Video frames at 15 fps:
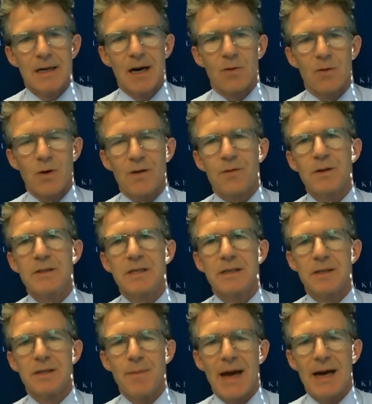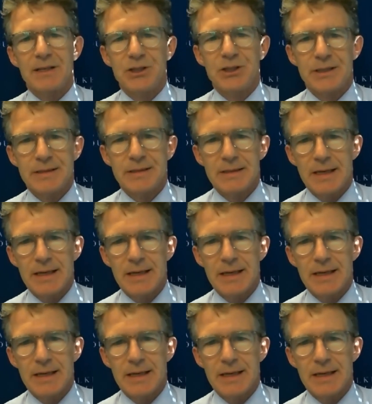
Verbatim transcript: uh, references Imagine